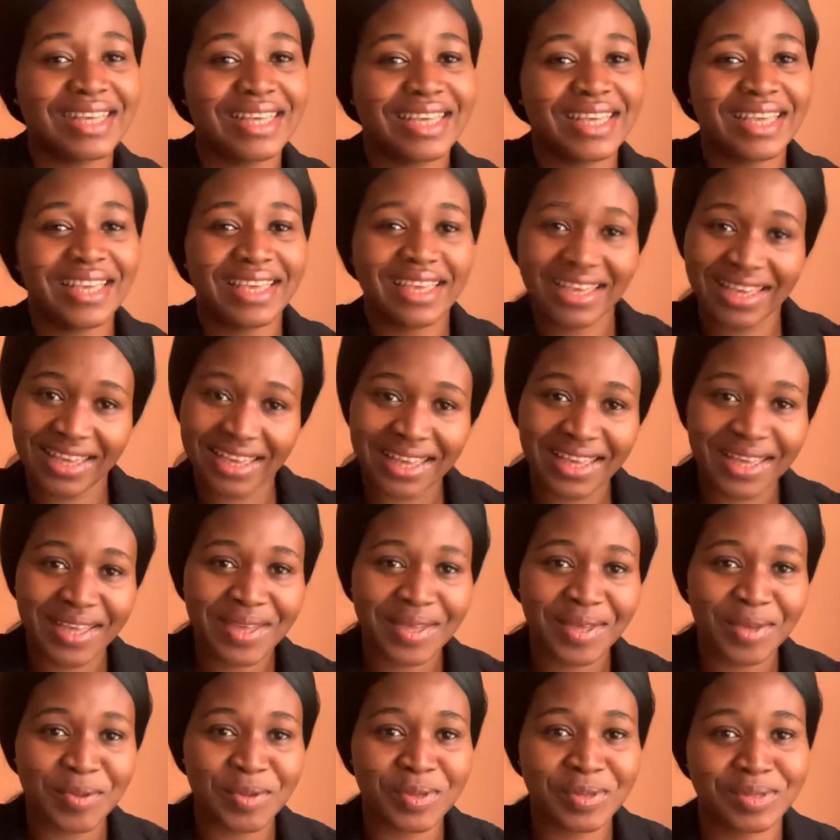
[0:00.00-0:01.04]
Yeah,
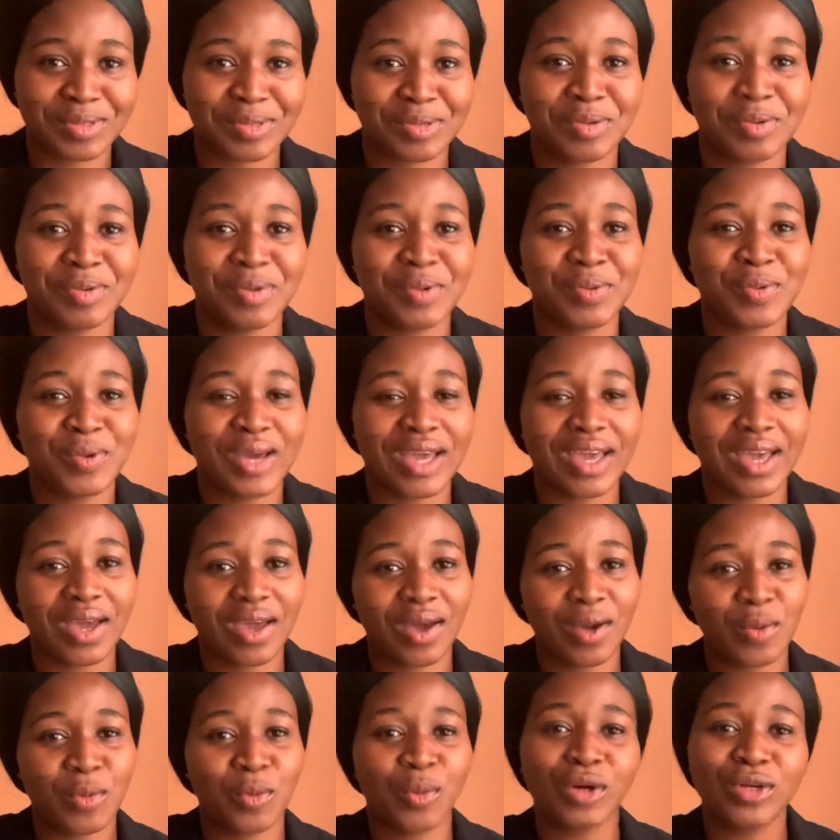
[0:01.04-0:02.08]
so we were
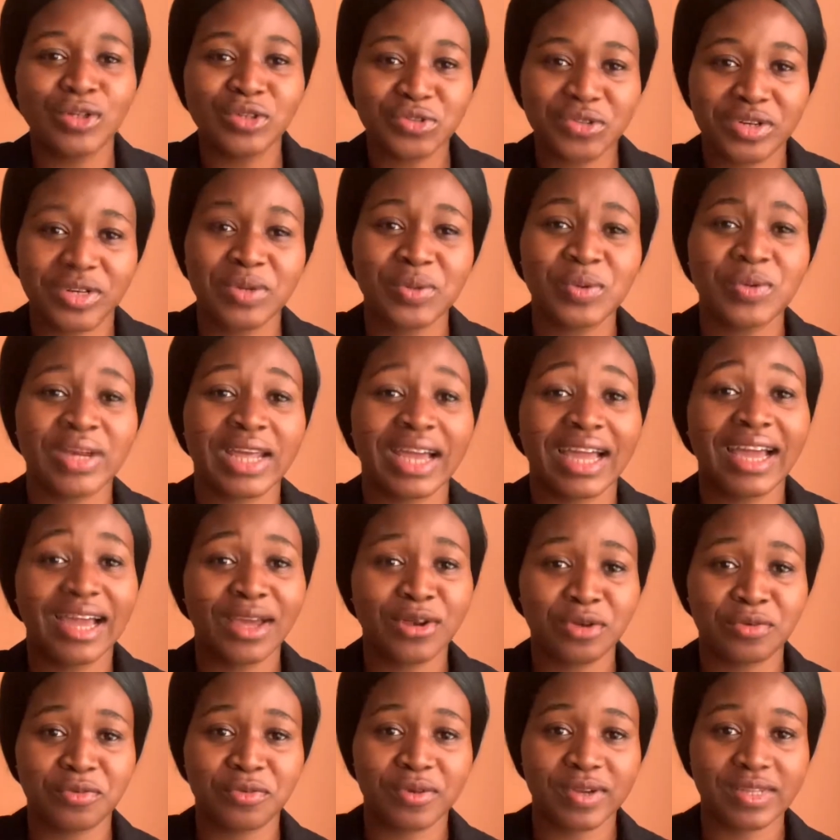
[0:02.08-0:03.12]
wondering the kind
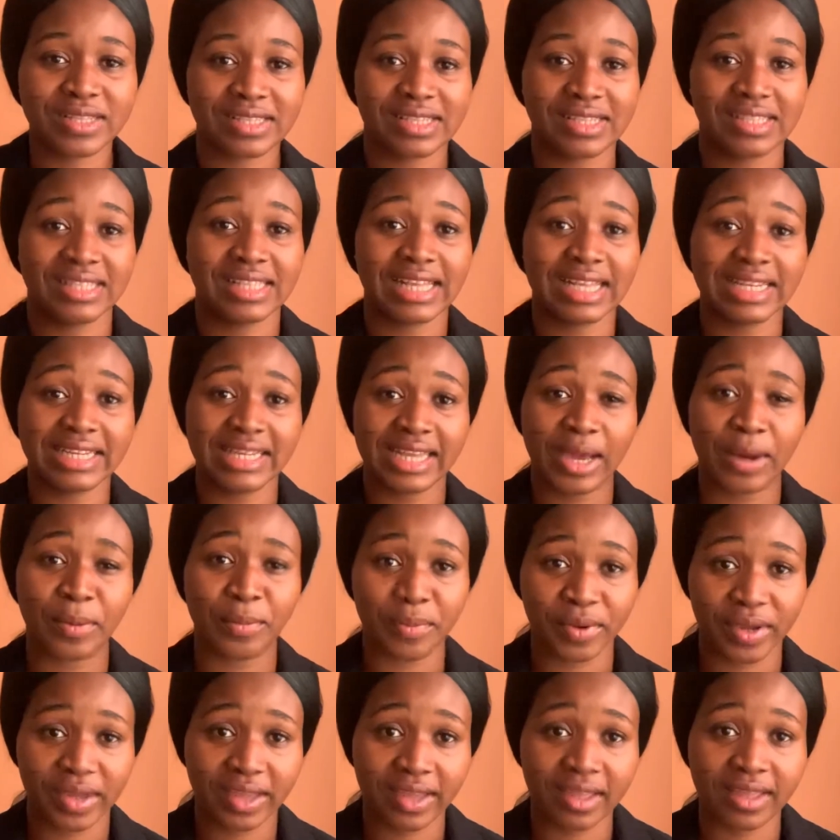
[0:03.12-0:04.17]
of questions that they are
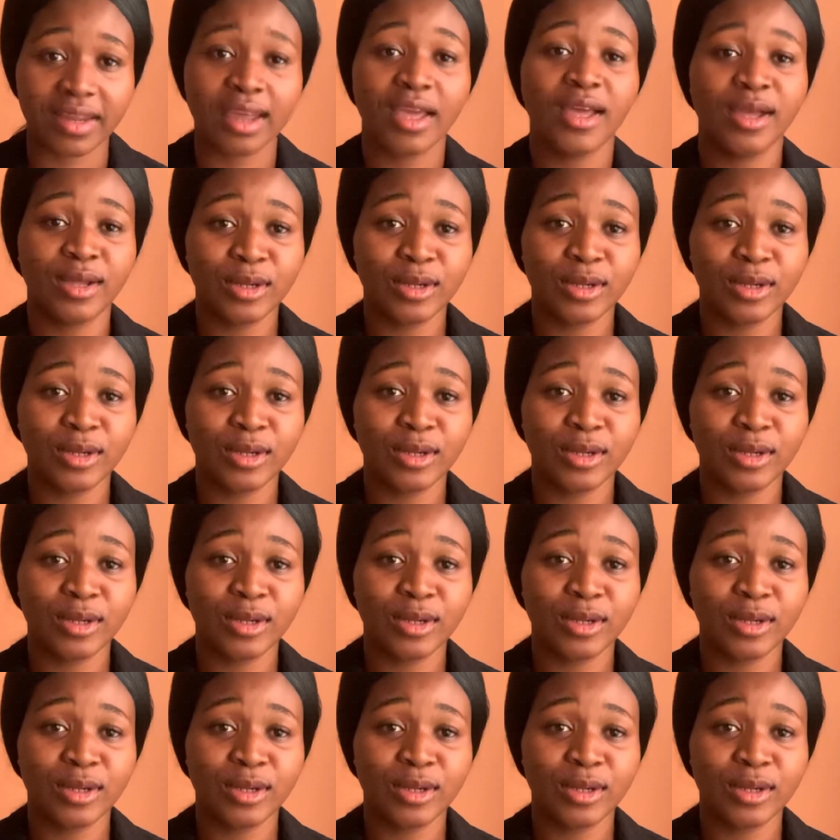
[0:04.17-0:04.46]
bringing,